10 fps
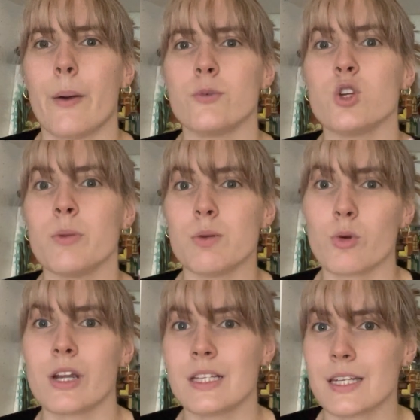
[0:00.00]
too many
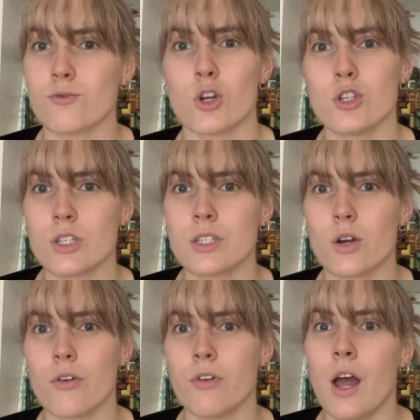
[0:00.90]
preconceived notions
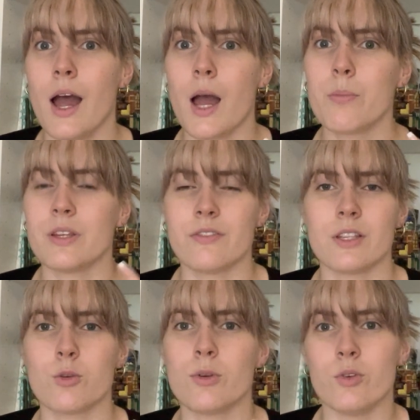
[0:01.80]
of believing
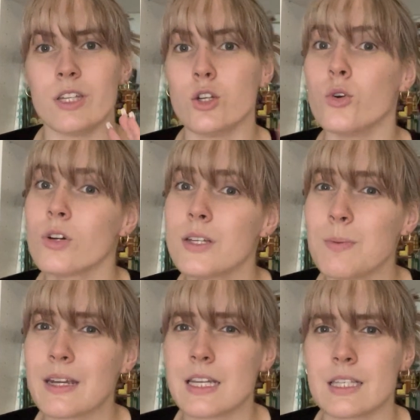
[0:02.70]
that it'll be really good,
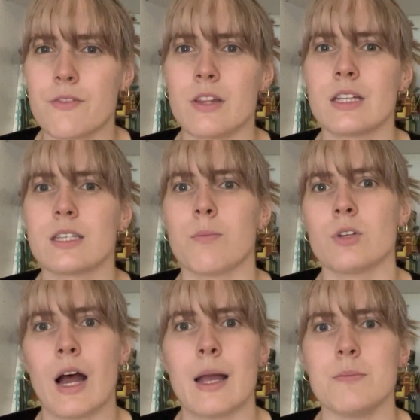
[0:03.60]
because I think
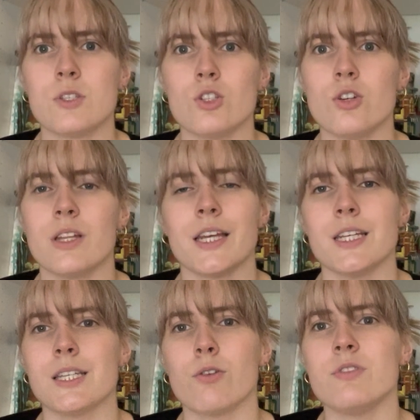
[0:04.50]
sometimes you can let
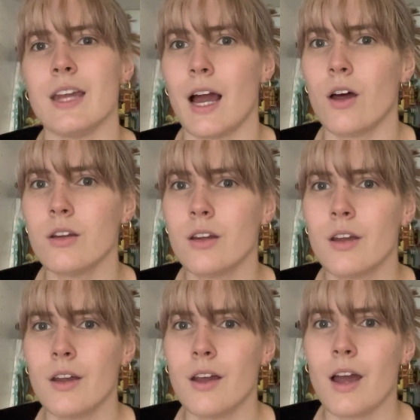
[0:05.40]
yourself down
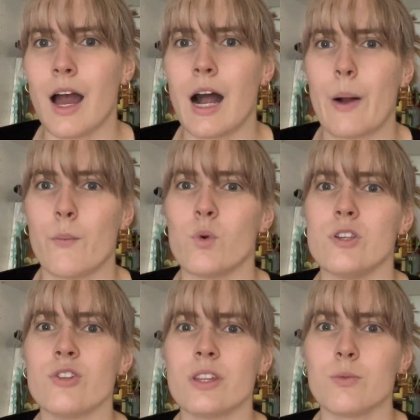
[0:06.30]
when
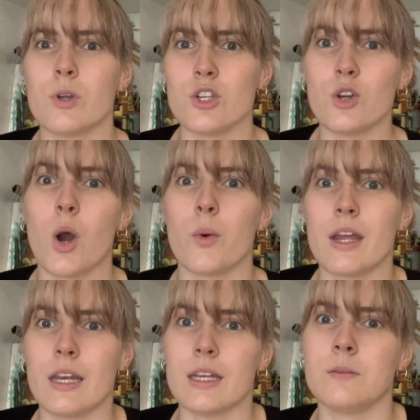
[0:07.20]
you go
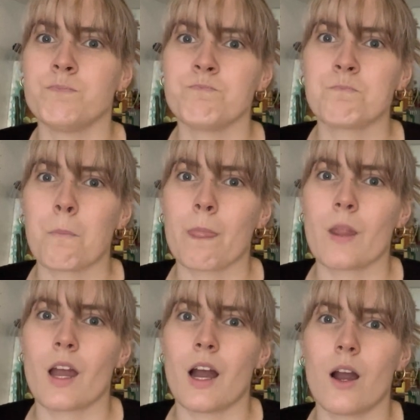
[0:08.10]
in
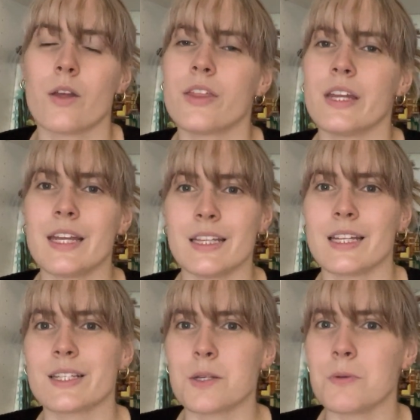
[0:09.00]
thinking that
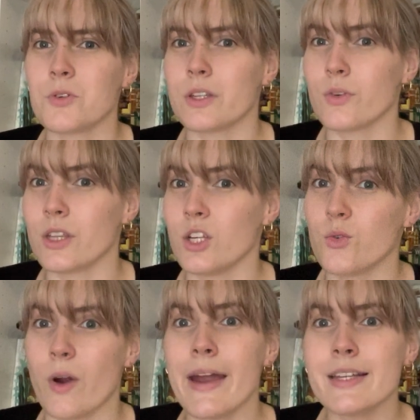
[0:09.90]
it's going to be really, really
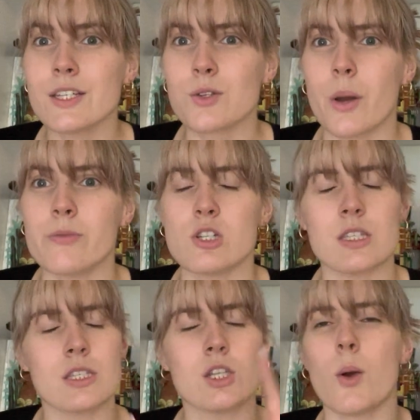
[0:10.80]
great. So I'm
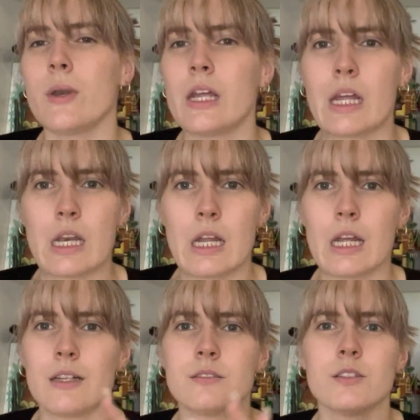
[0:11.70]
just going in
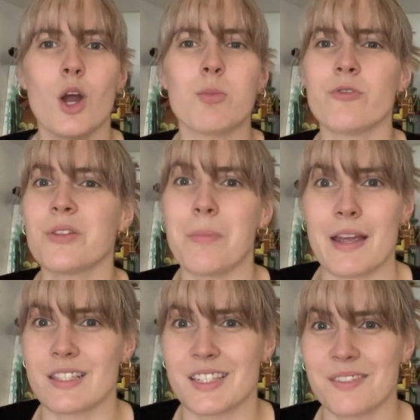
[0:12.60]
hoping for the
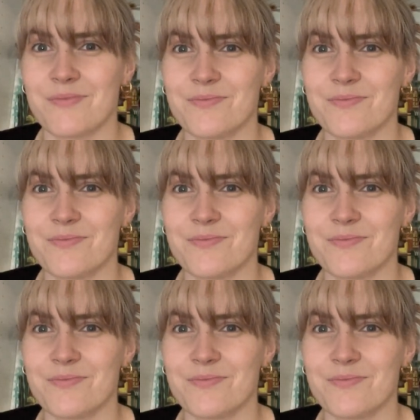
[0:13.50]
best.